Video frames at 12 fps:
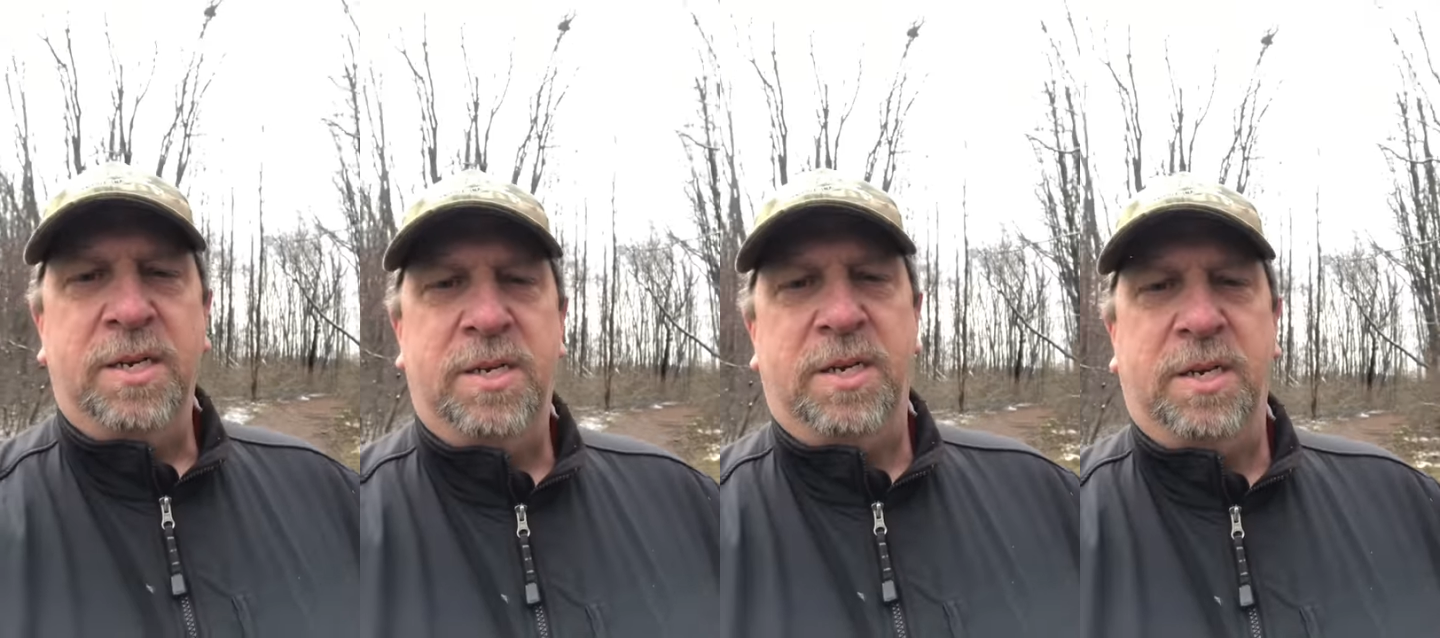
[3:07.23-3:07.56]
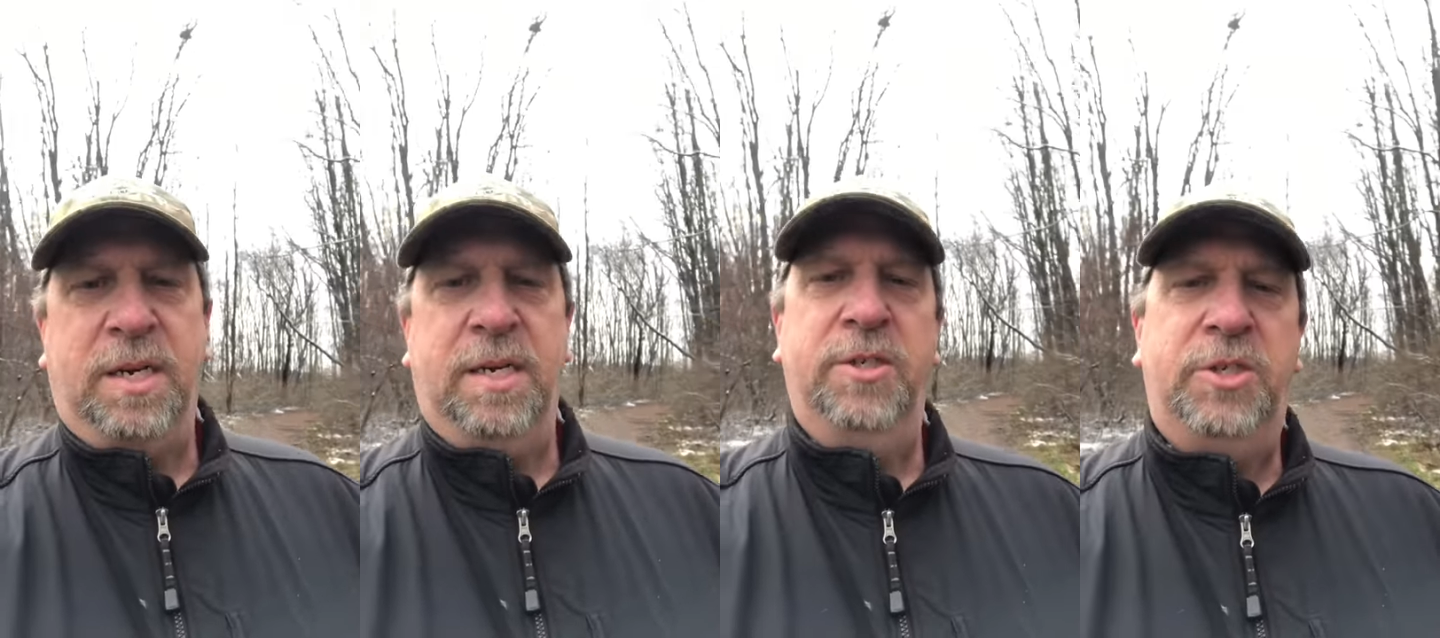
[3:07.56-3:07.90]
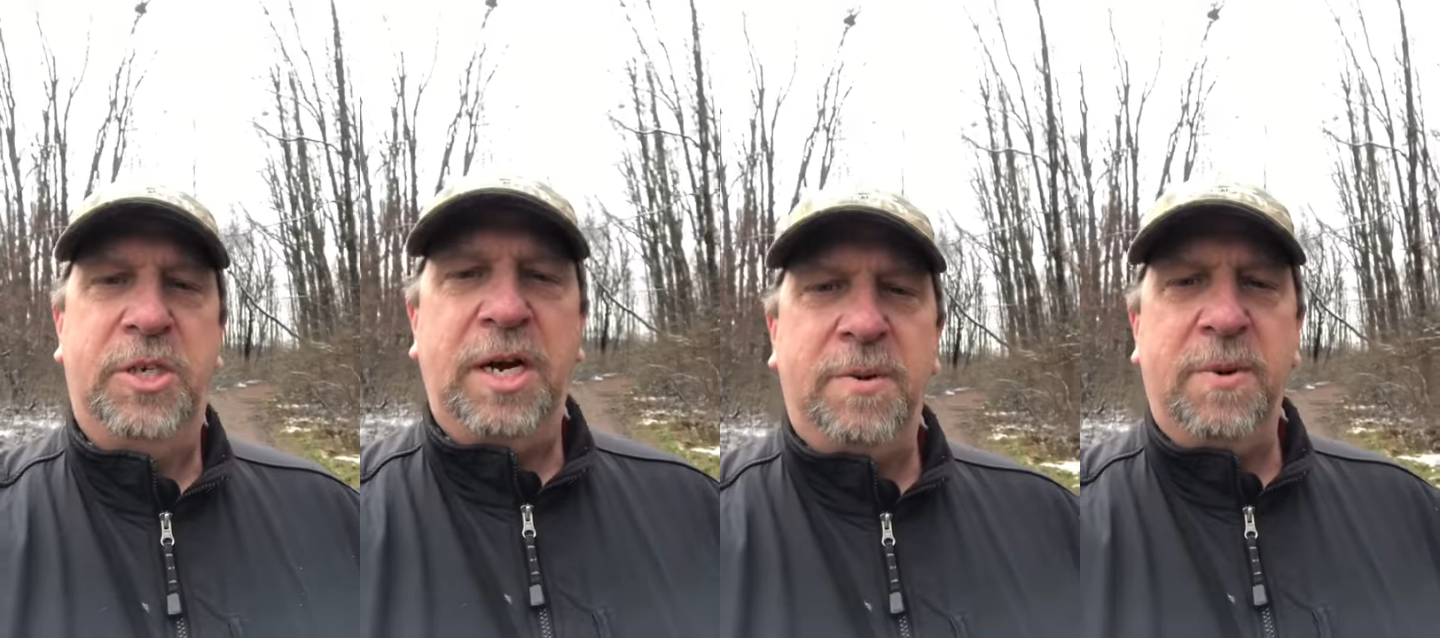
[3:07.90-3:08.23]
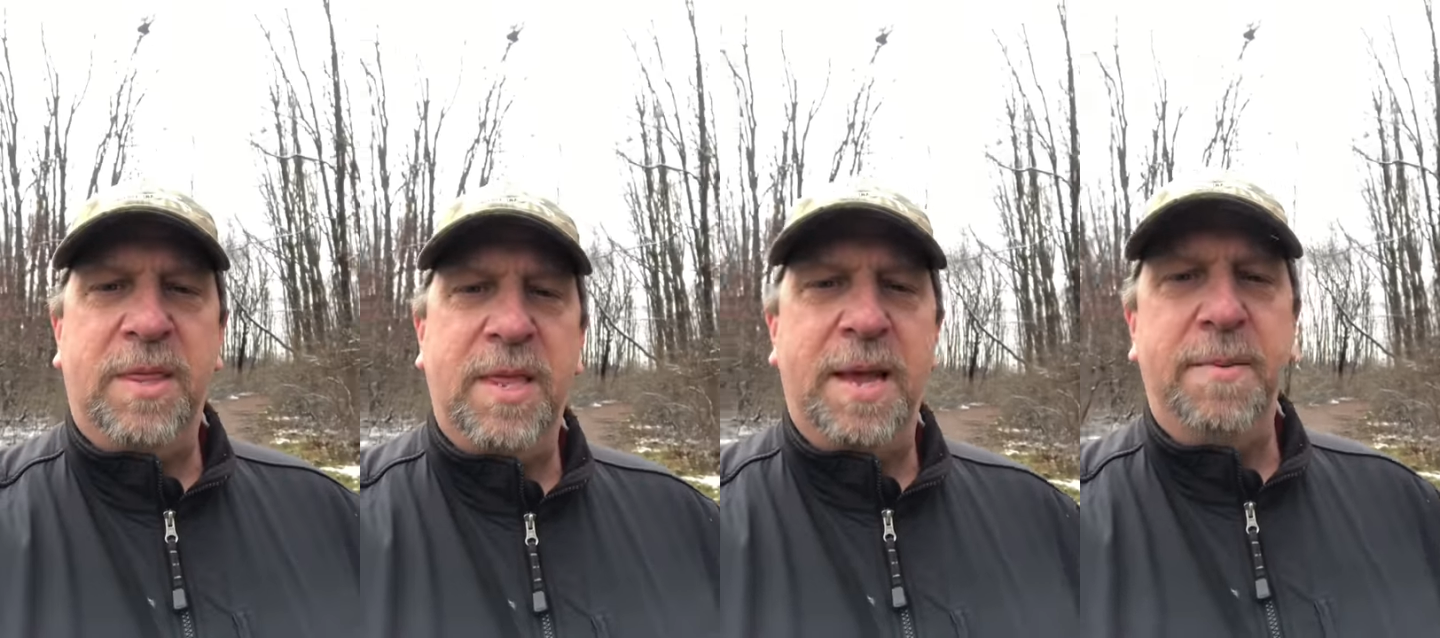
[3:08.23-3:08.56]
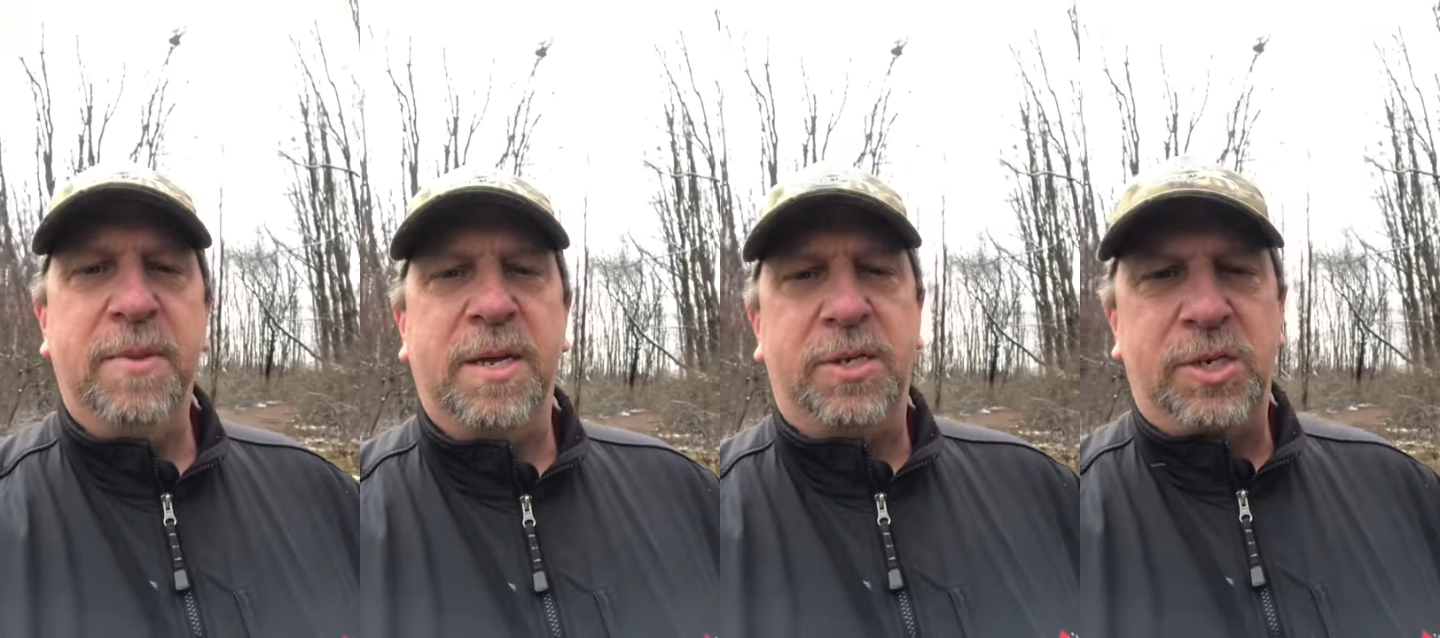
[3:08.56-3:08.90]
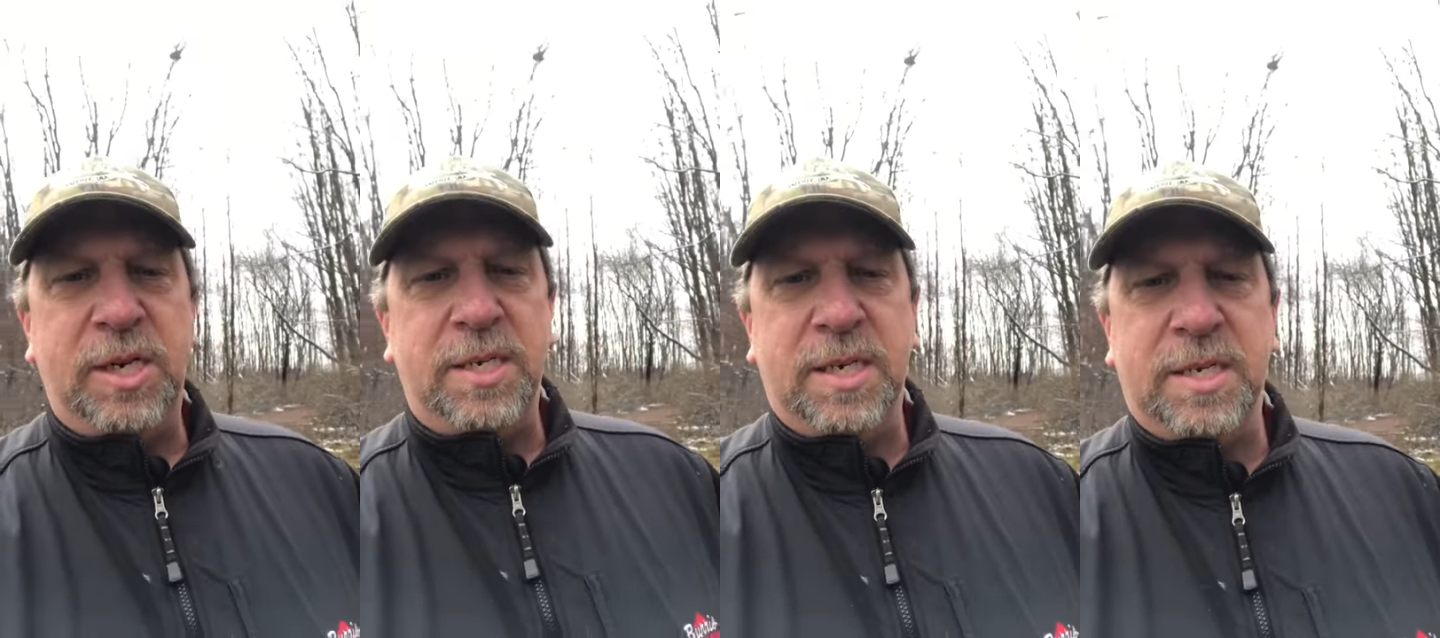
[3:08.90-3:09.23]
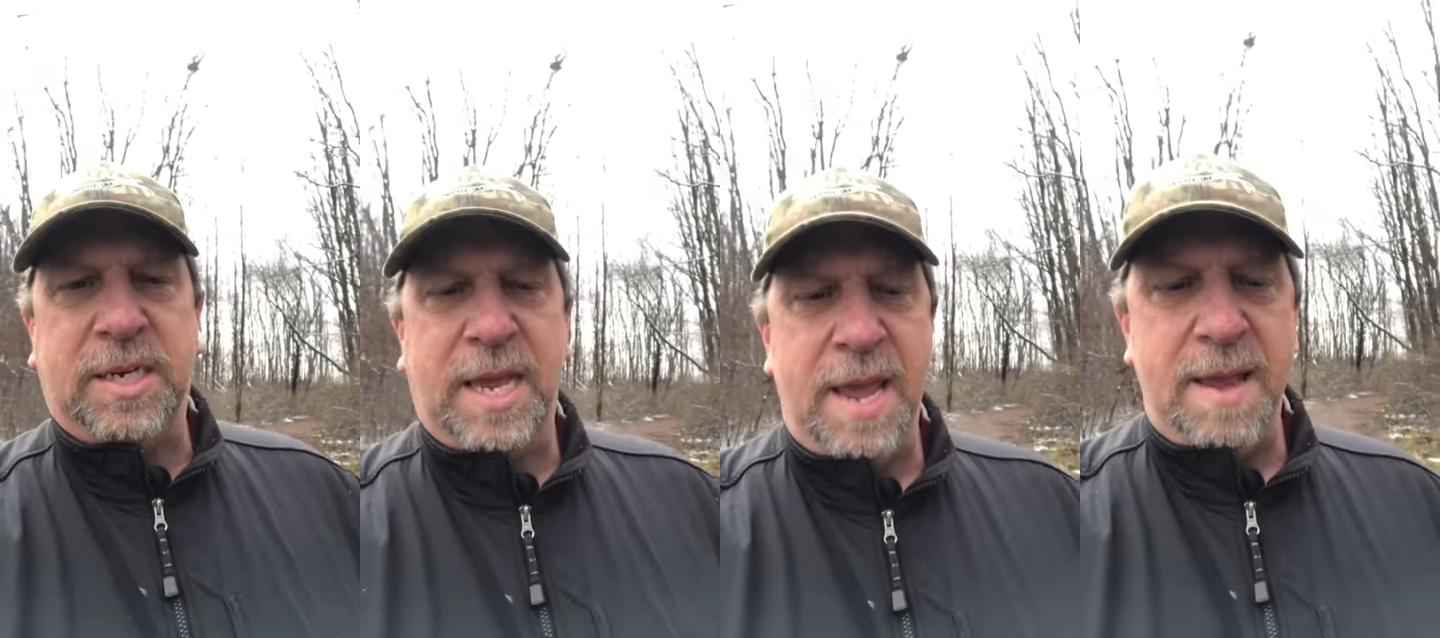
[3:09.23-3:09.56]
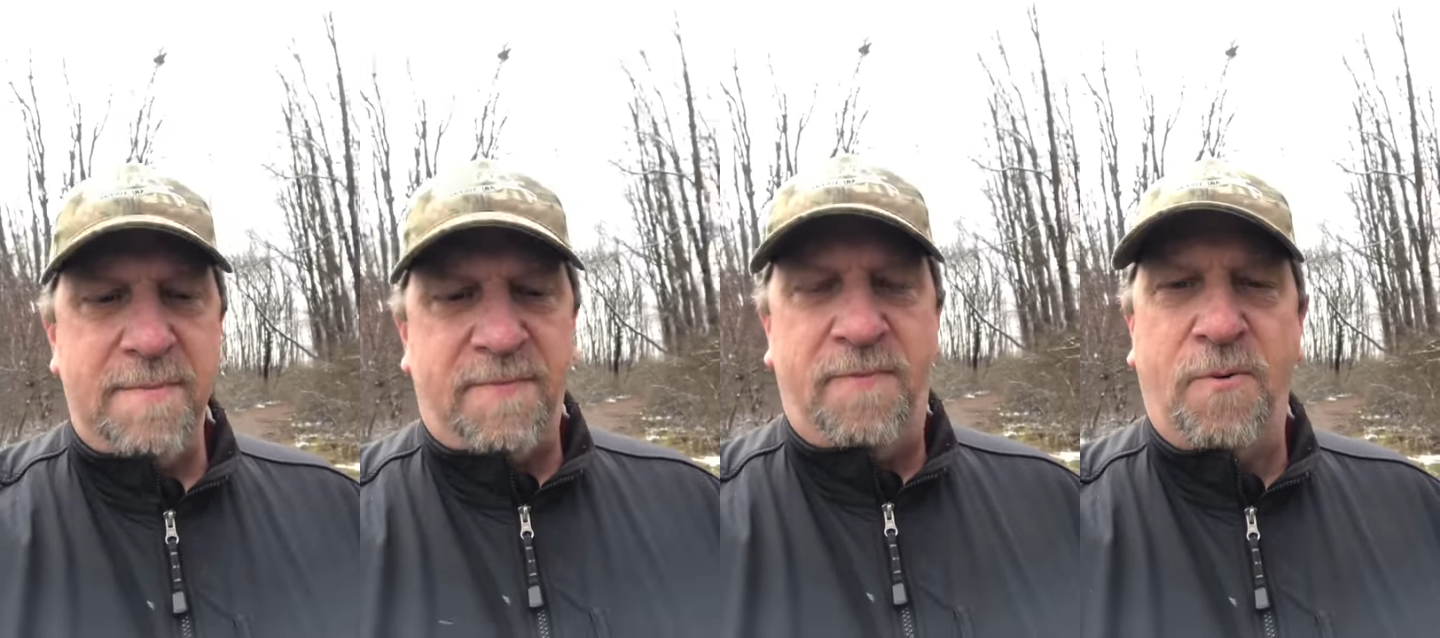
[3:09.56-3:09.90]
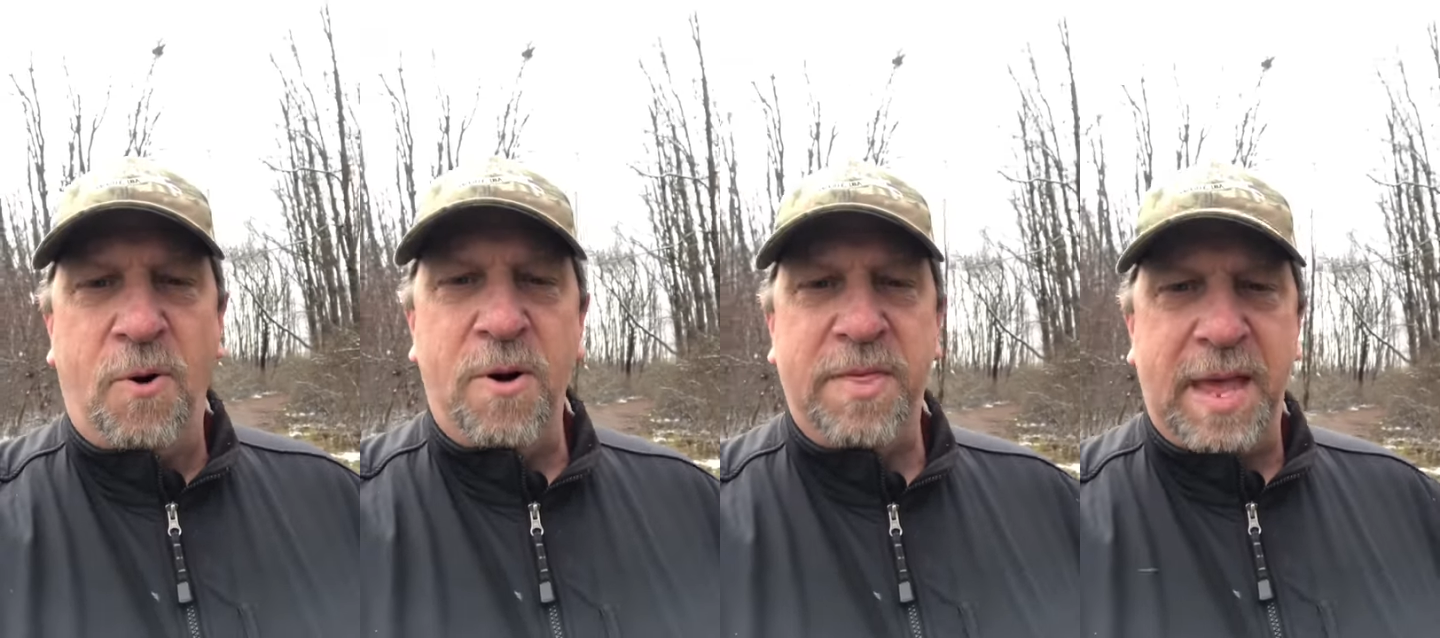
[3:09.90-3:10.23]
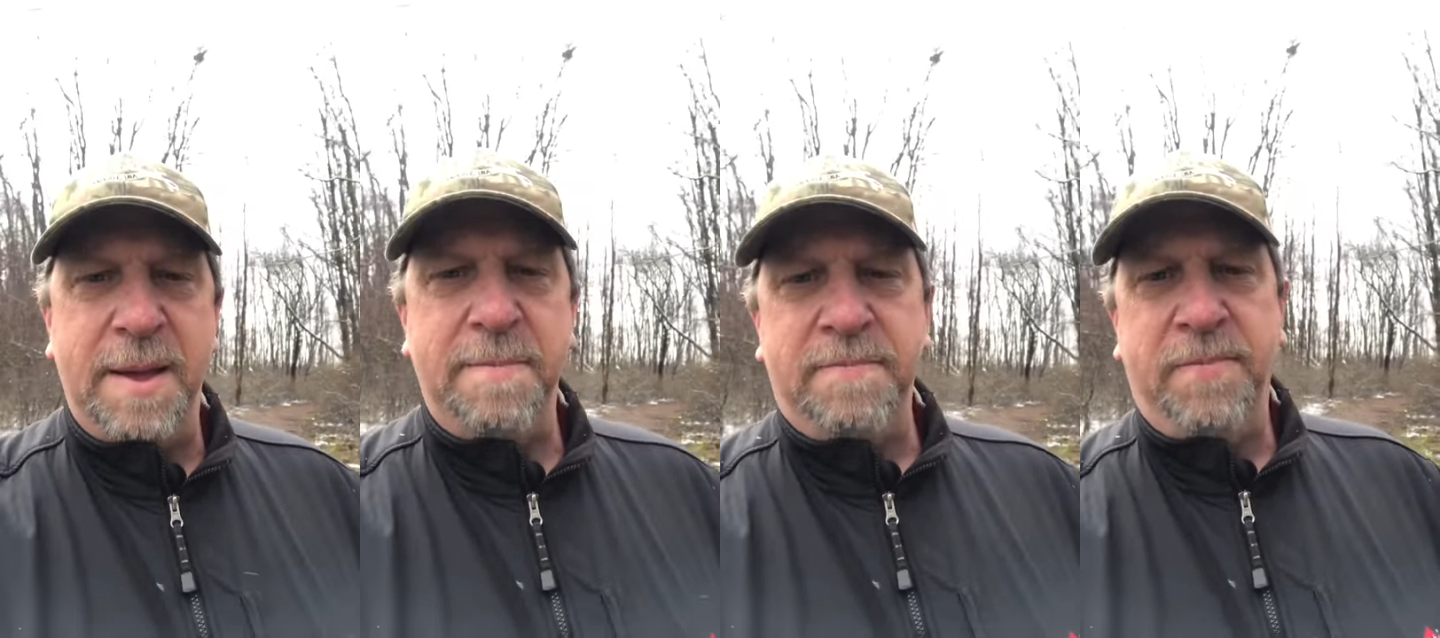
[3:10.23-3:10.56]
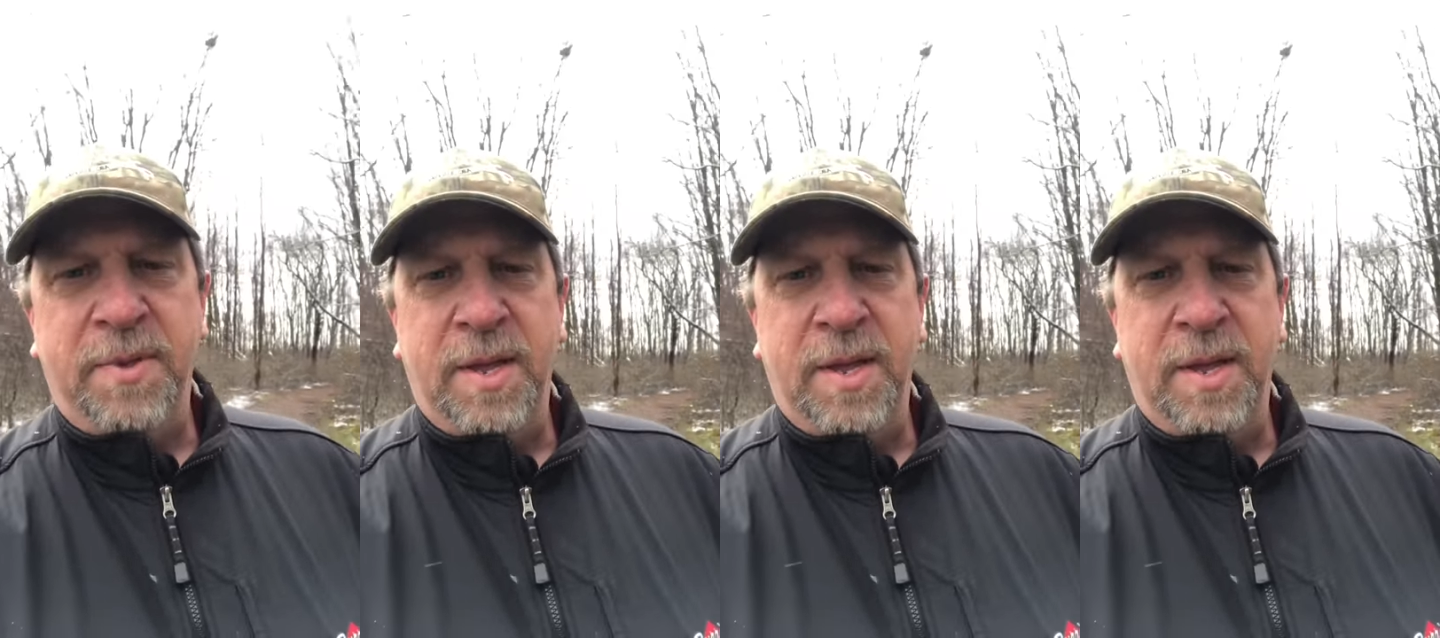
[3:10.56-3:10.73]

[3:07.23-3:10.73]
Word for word: to share with them that Jesus came for them